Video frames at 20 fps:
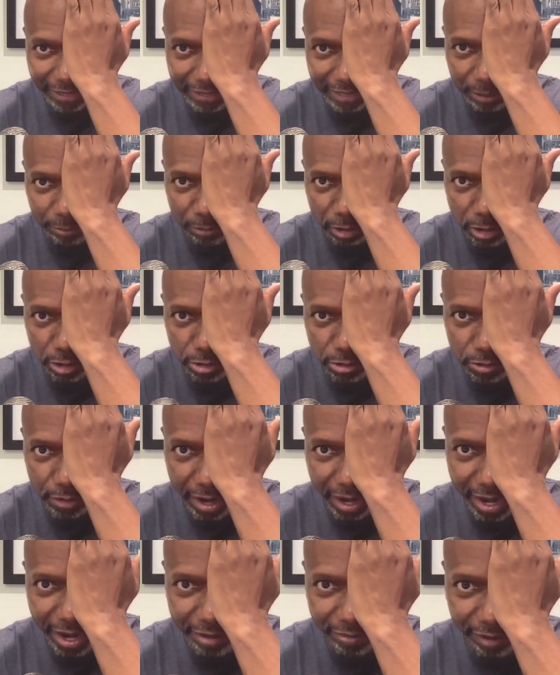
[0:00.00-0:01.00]
Like my whole
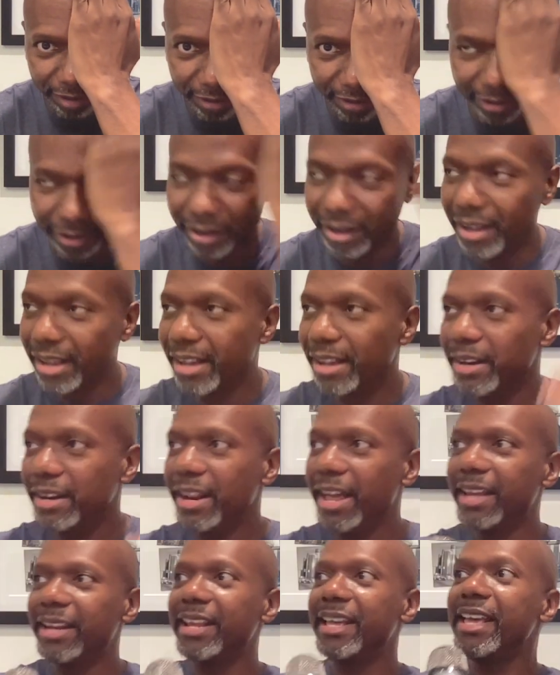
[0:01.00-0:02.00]
hand right here.
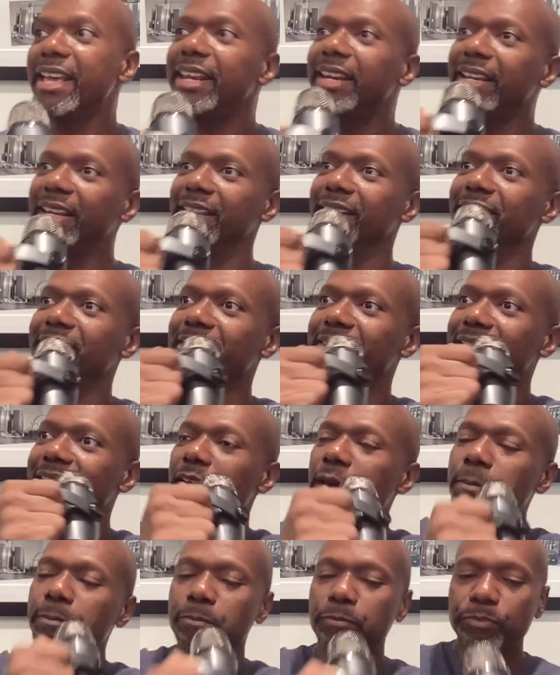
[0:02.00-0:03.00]
They hideous.
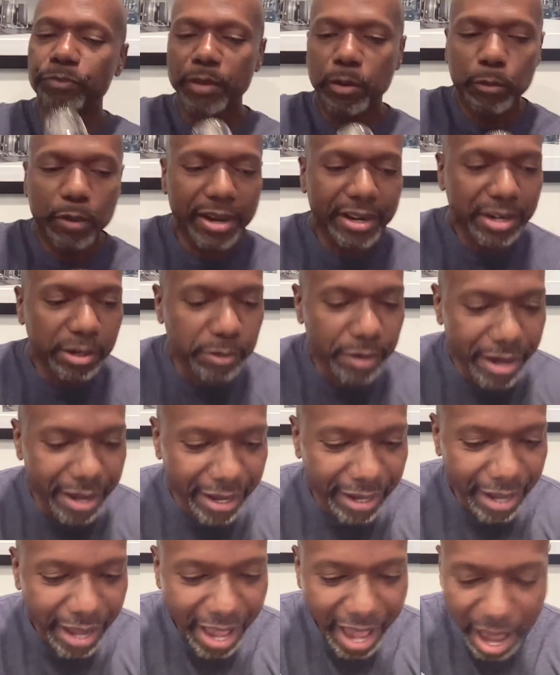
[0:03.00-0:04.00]
Well,
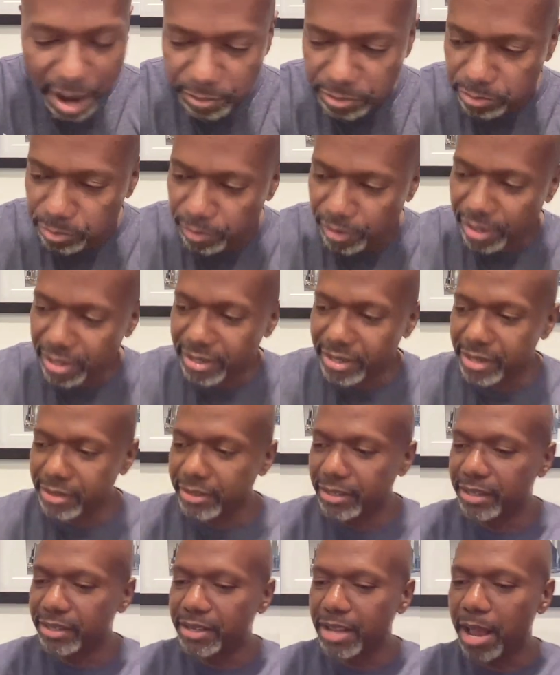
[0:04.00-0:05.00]
anyway, I was
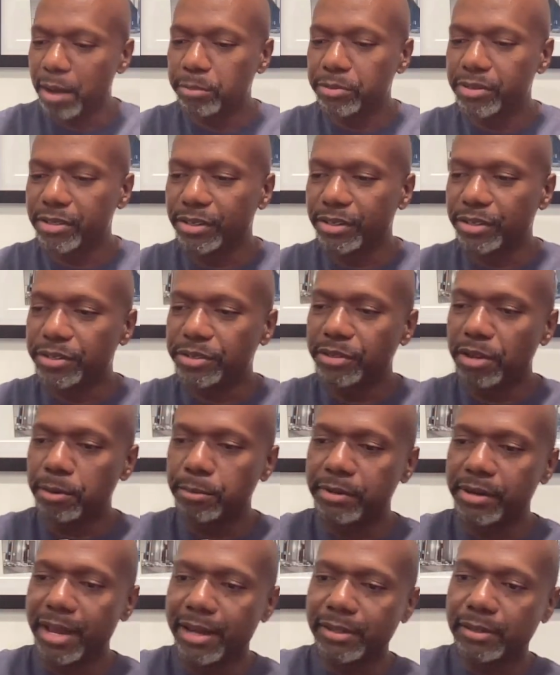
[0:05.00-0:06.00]
an
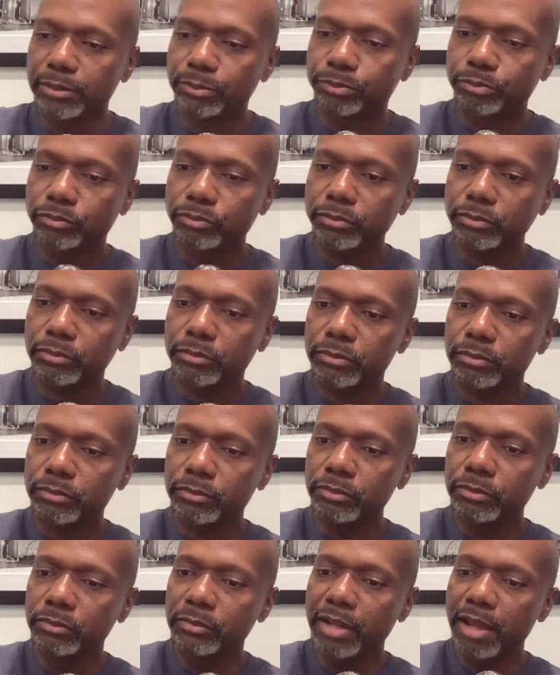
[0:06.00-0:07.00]
exterminator.
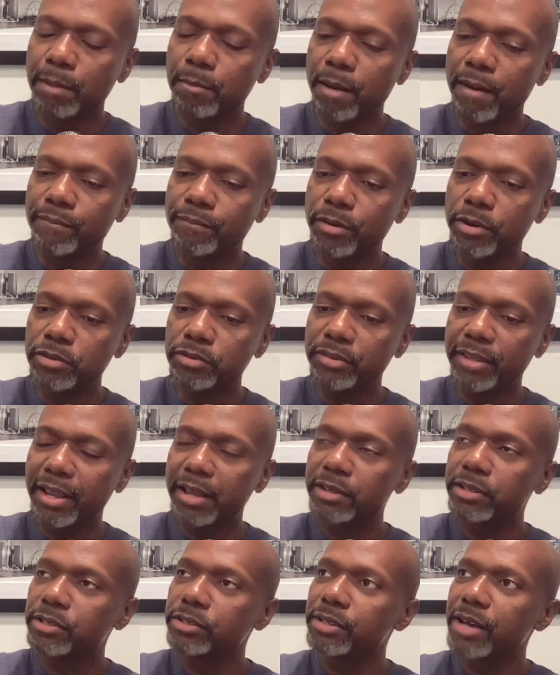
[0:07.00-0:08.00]
And my first day
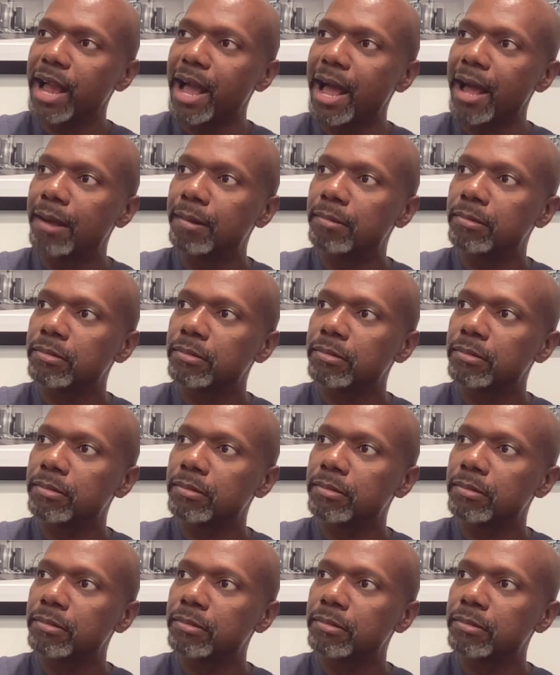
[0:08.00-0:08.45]
at the job,